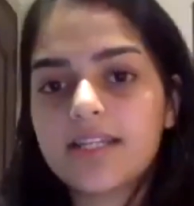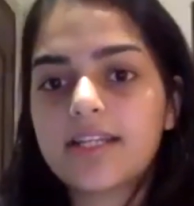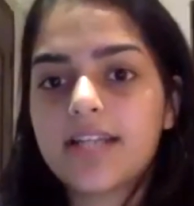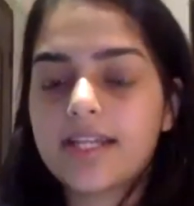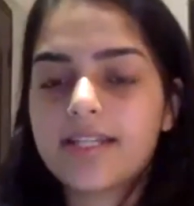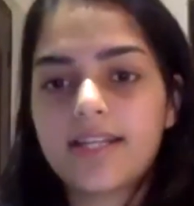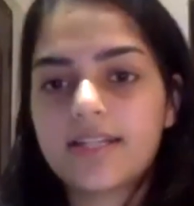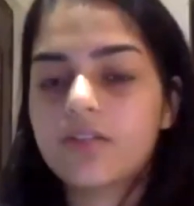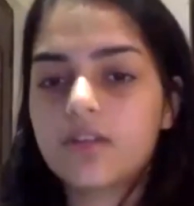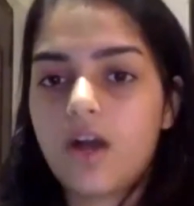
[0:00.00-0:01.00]
like Delhi
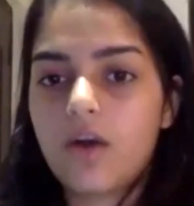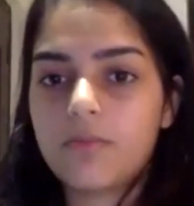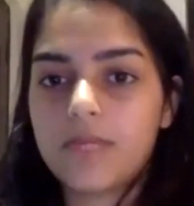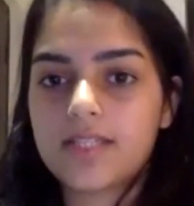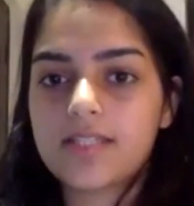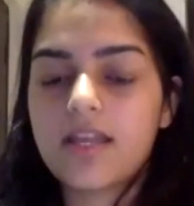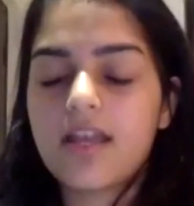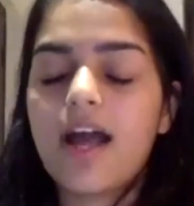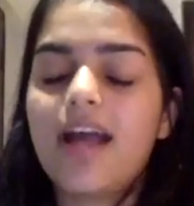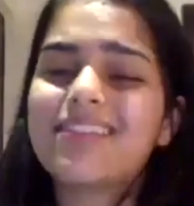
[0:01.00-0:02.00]
Gurgaon based.
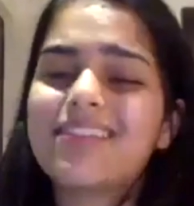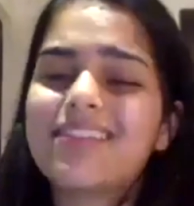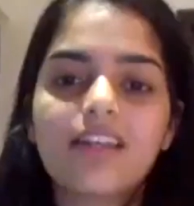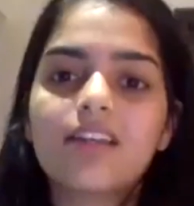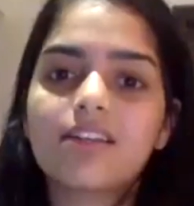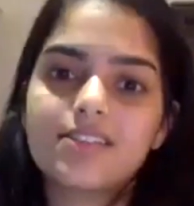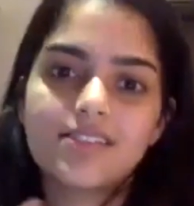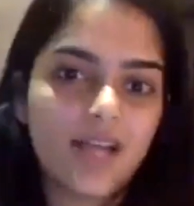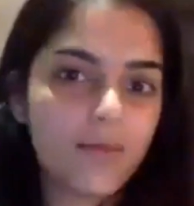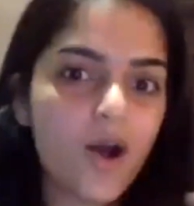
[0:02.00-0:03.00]
And then
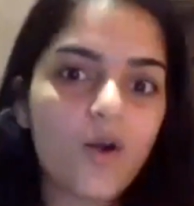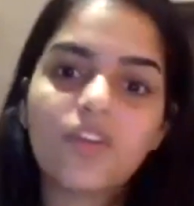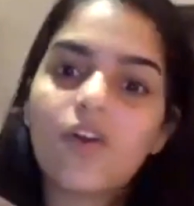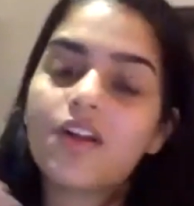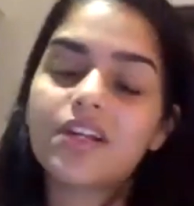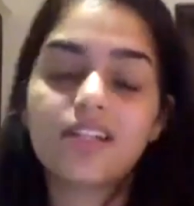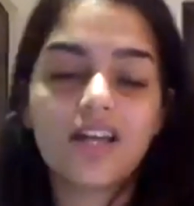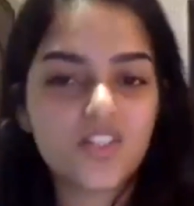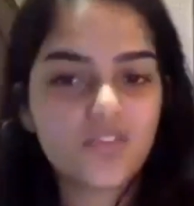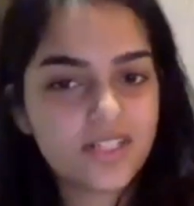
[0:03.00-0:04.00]
somehow we got in
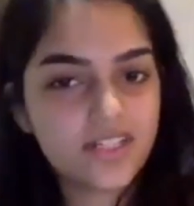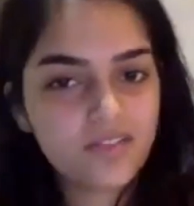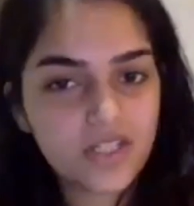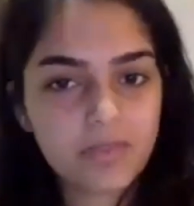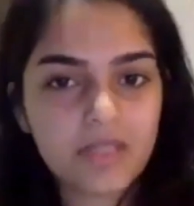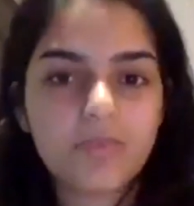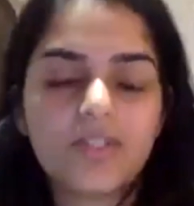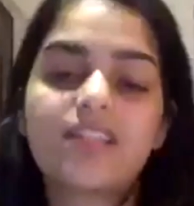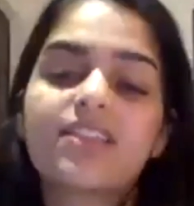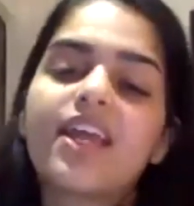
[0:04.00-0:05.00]
touch with delivery people,
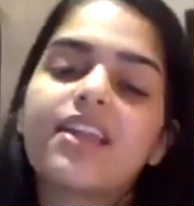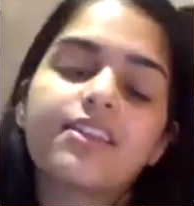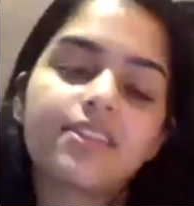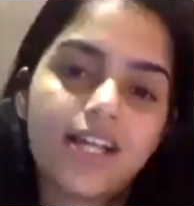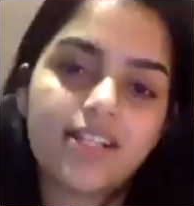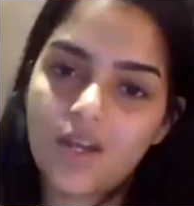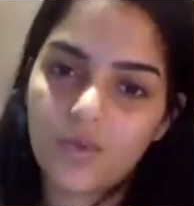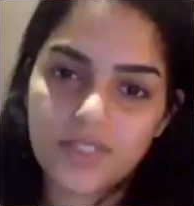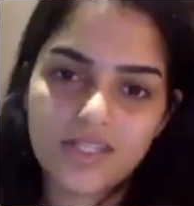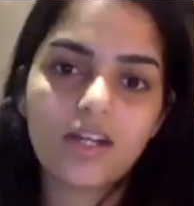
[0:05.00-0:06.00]
and then that's how we
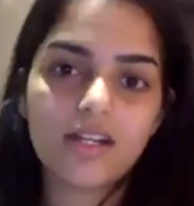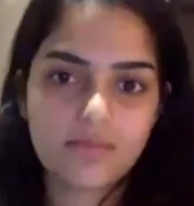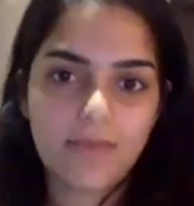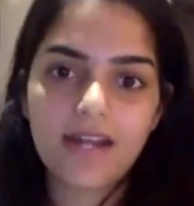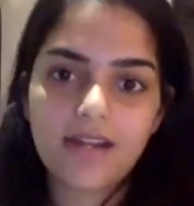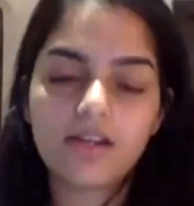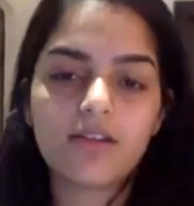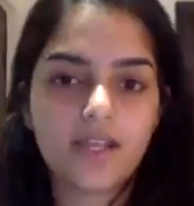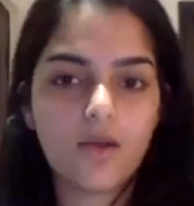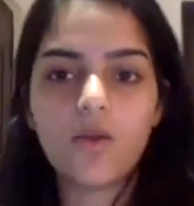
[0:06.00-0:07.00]
started expanding
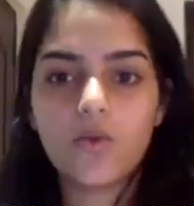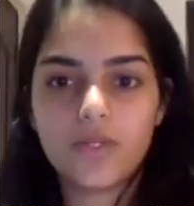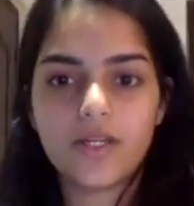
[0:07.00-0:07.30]
like all over.